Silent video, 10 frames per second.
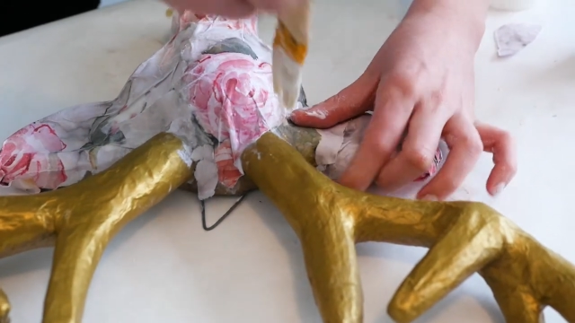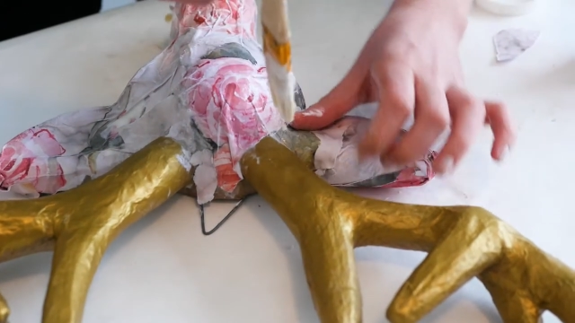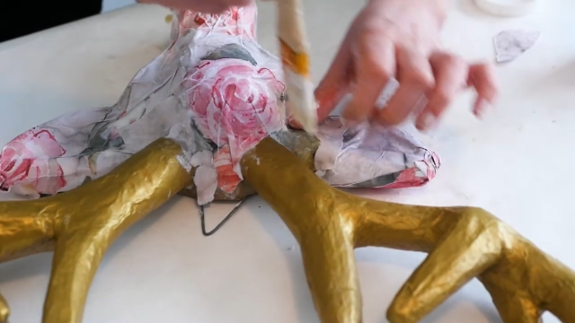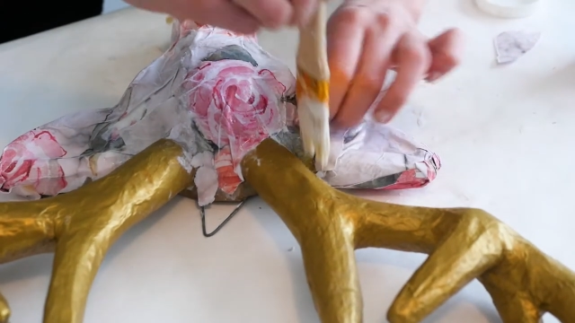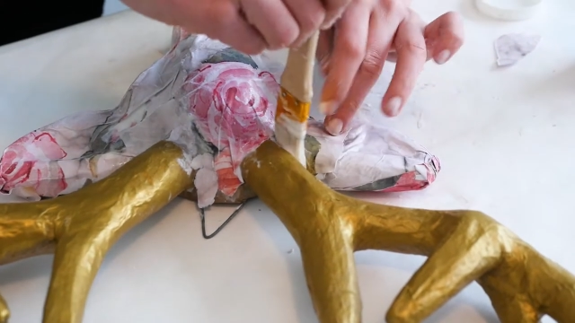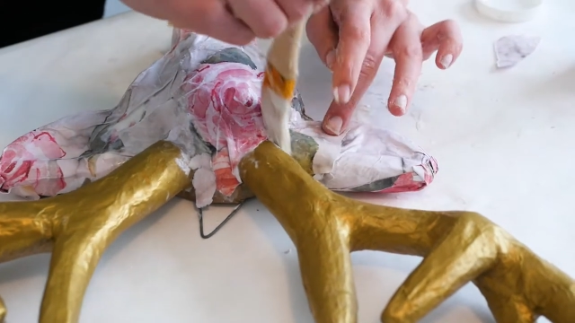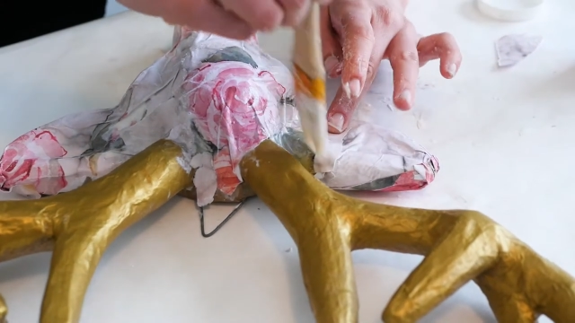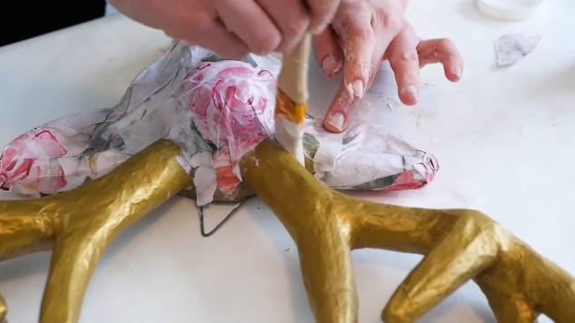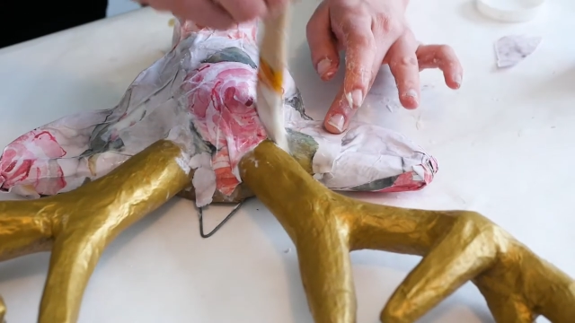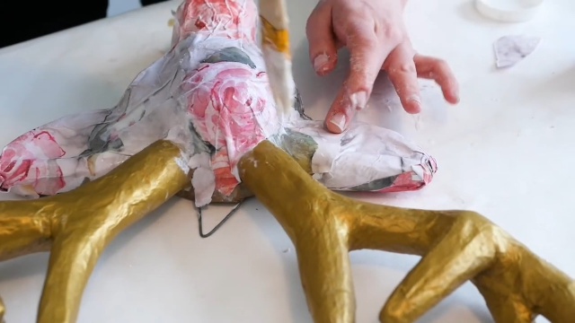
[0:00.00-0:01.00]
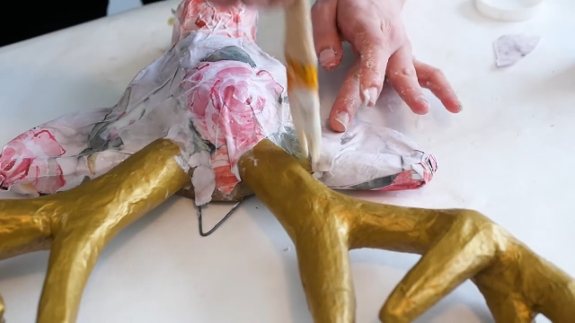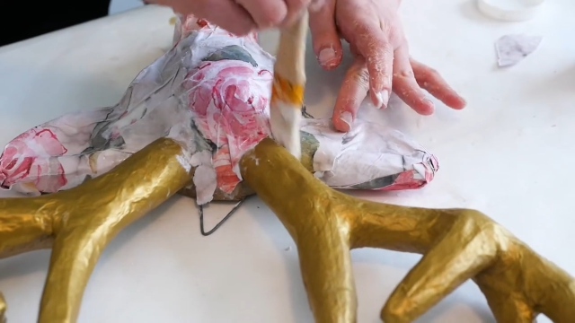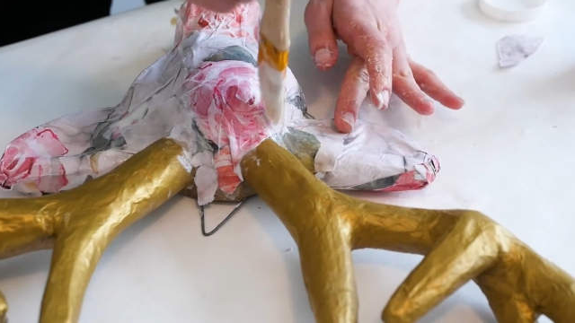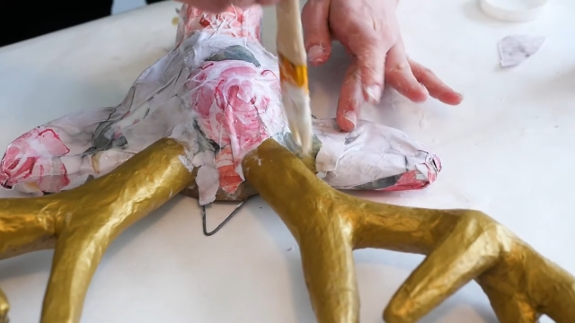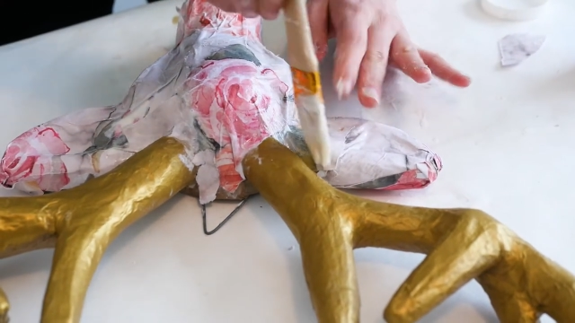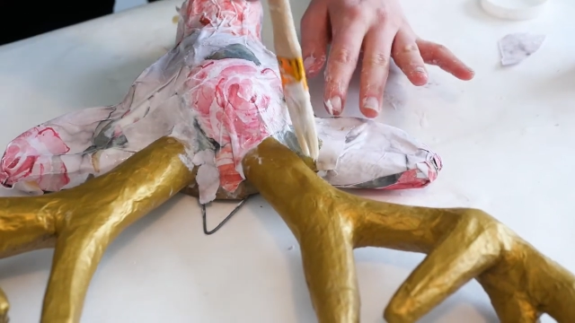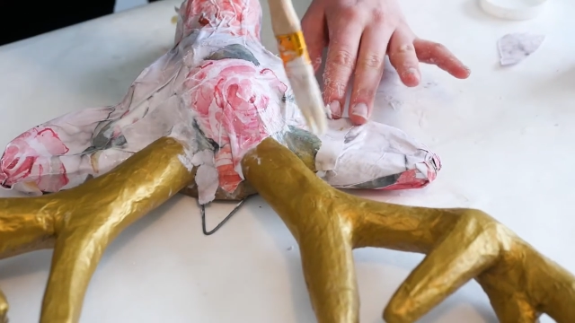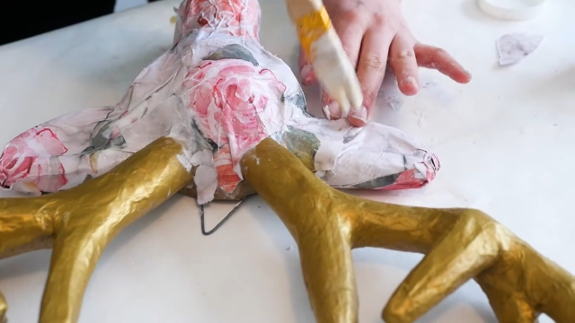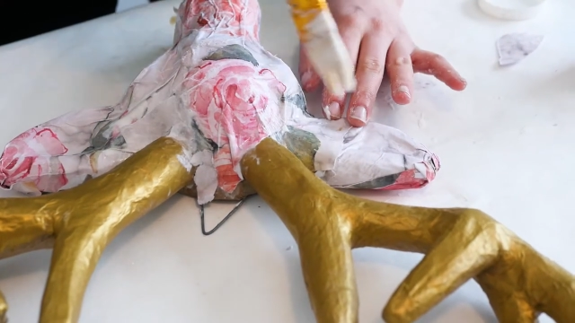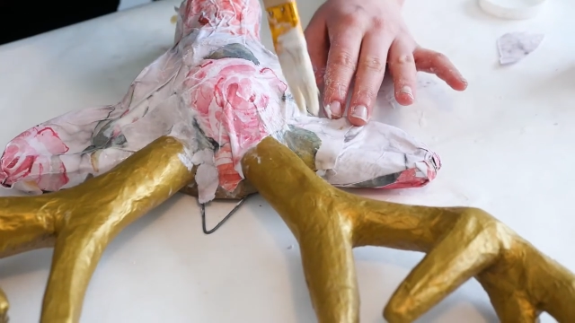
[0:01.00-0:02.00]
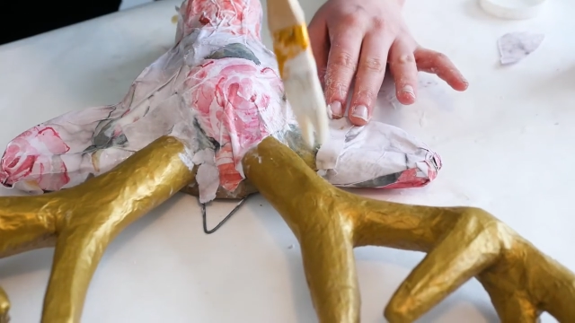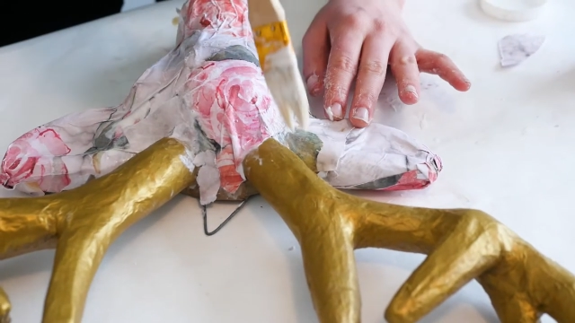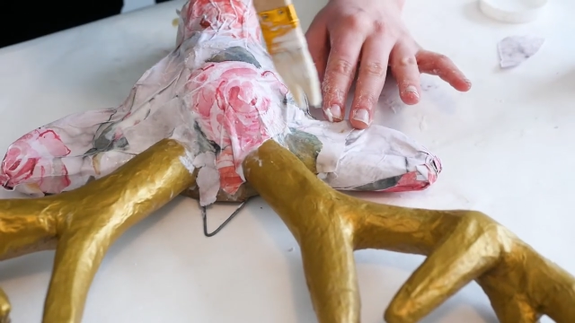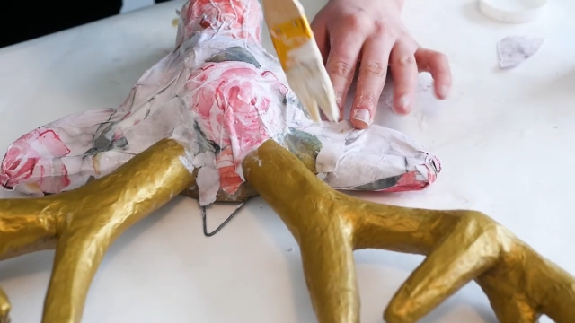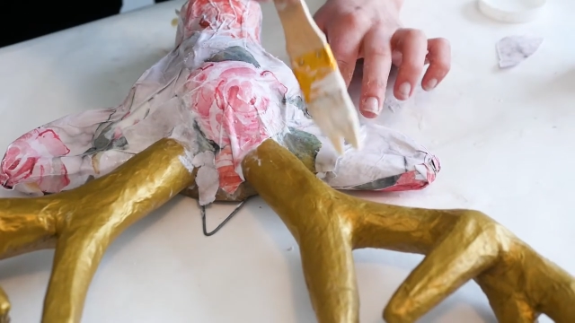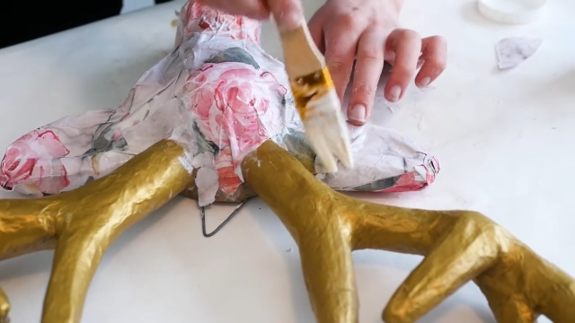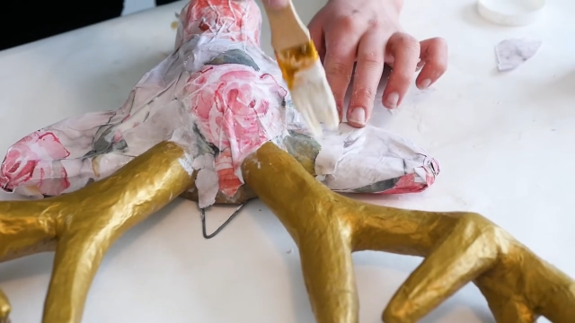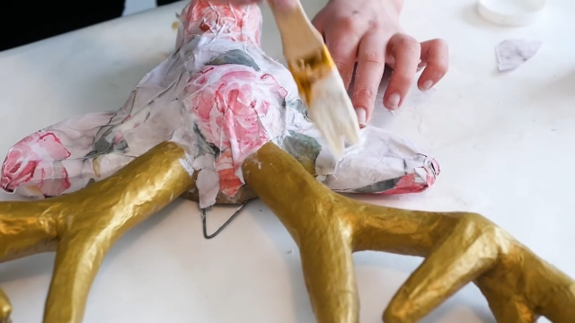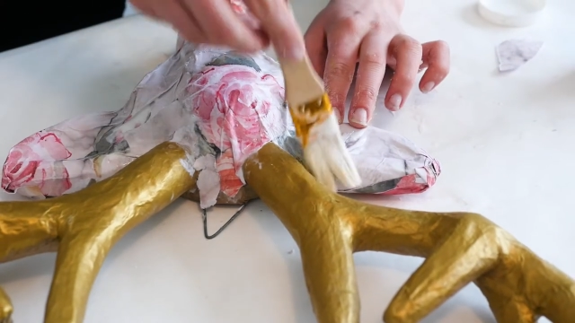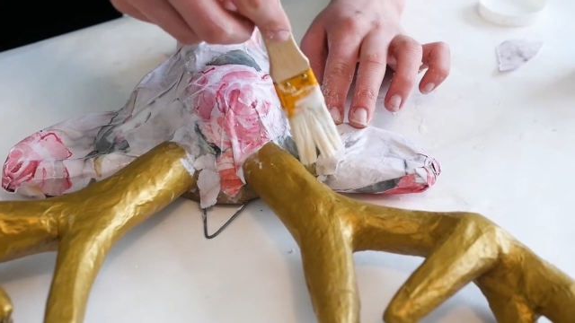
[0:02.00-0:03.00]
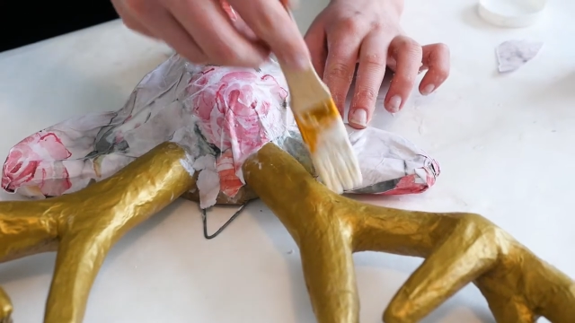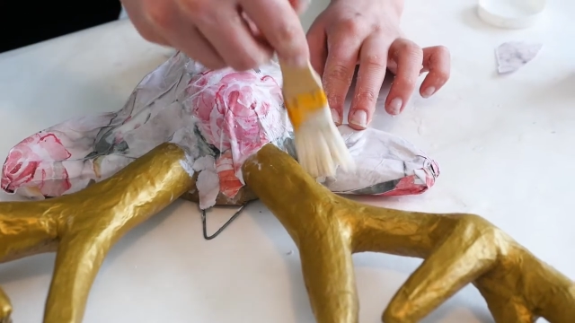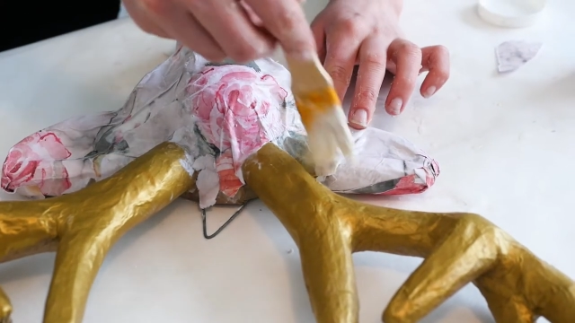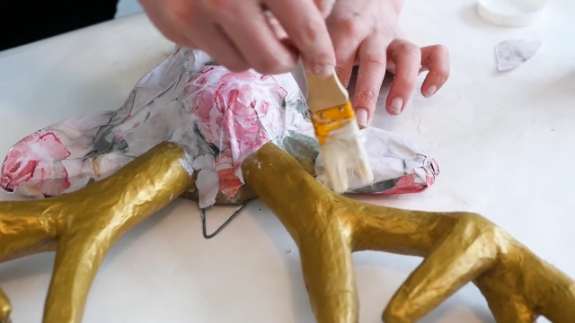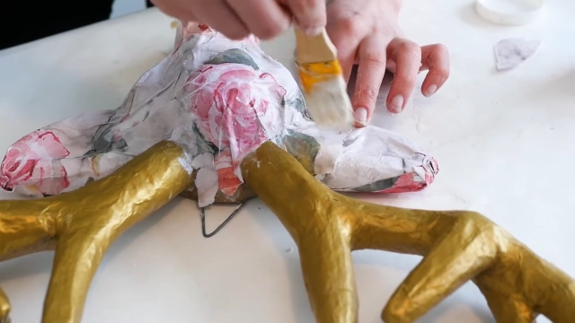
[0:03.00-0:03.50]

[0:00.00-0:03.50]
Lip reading: No face is visible, so there are no lips to read.